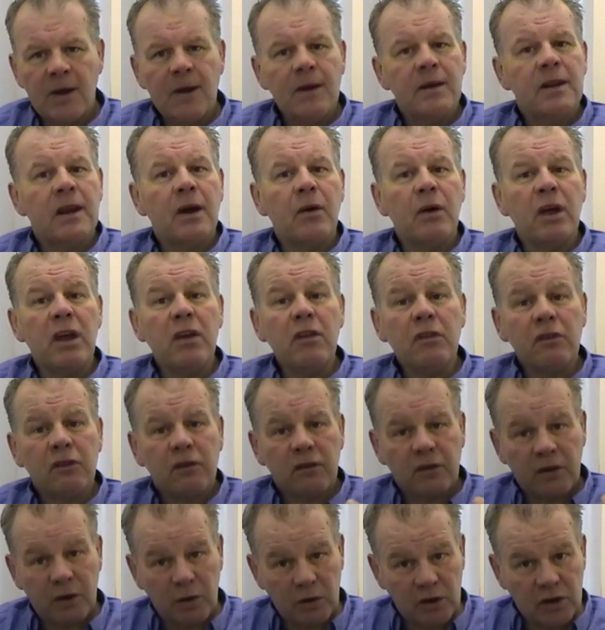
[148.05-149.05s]
Now,
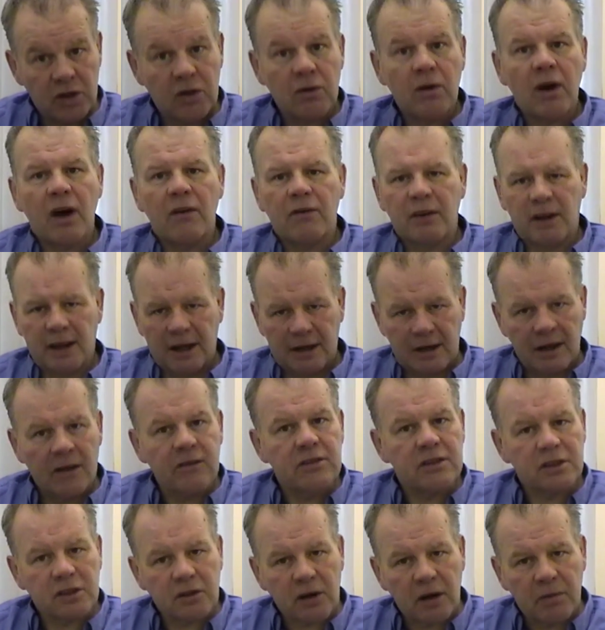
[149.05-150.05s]
if you do have a leg length
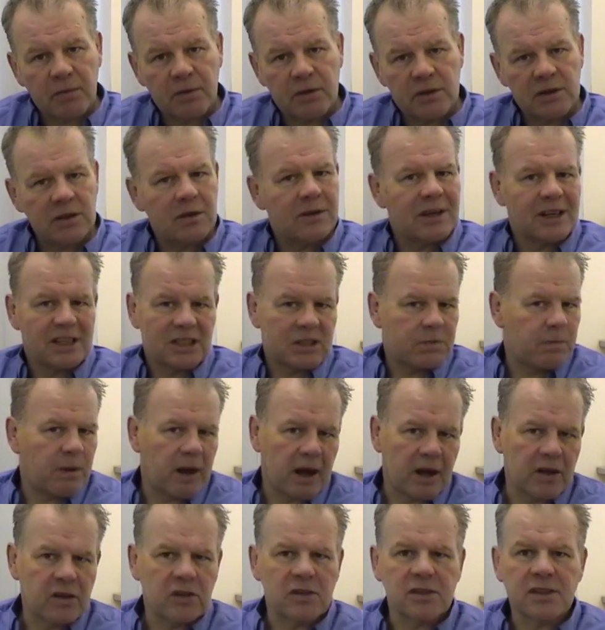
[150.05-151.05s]
discrepancy, you'd
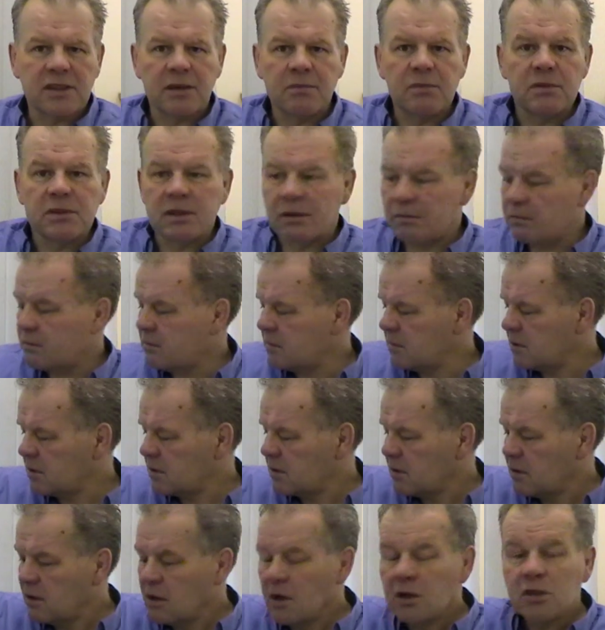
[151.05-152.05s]
expect your
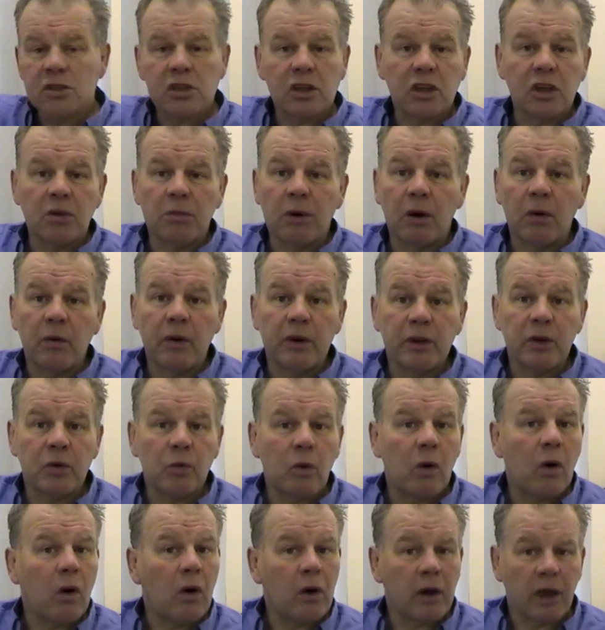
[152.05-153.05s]
symptoms to come on when you're
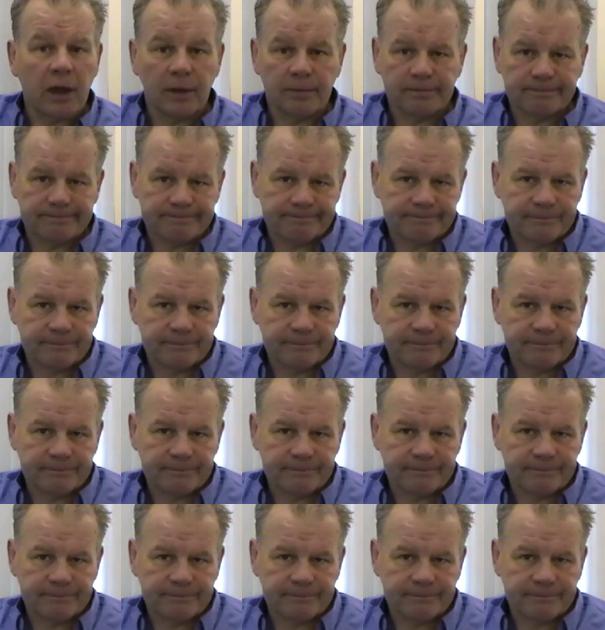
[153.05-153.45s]
walking.